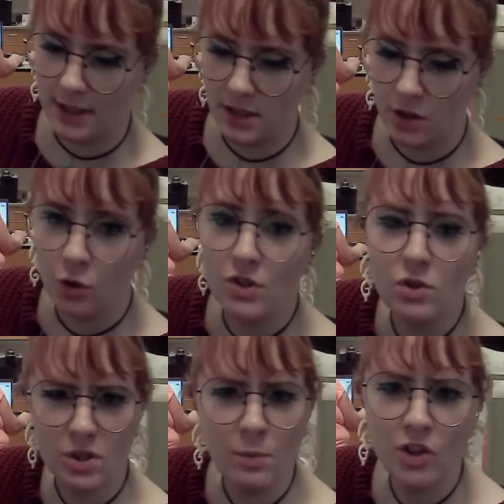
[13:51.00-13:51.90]
see,
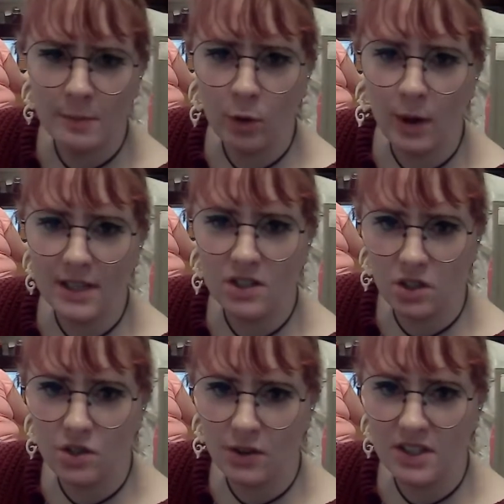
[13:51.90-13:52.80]
there's multiple ways to
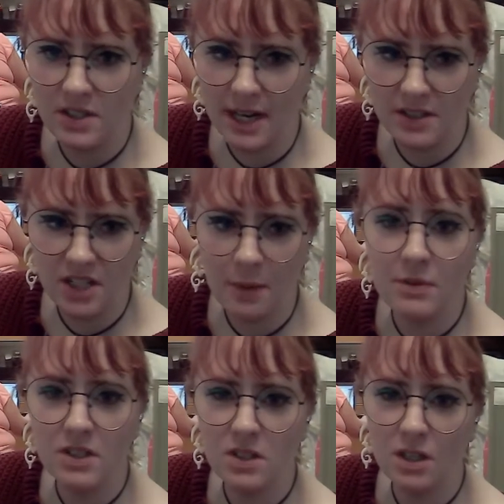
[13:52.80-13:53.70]
do this next step.
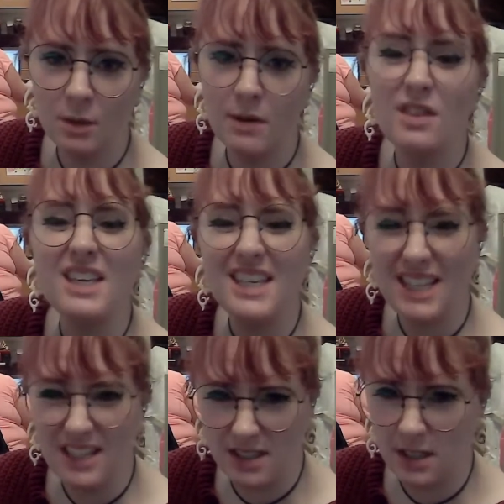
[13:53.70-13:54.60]
This is going to be the
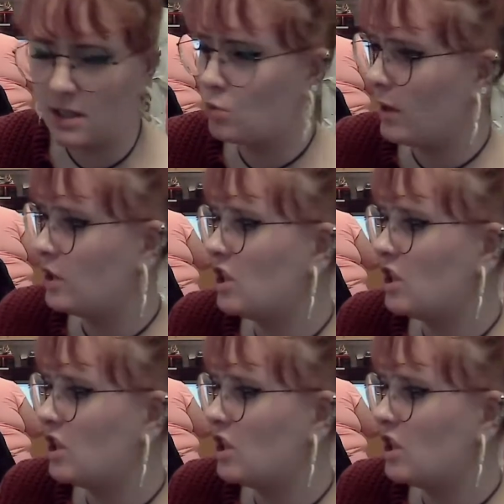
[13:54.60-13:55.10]
easiest way to do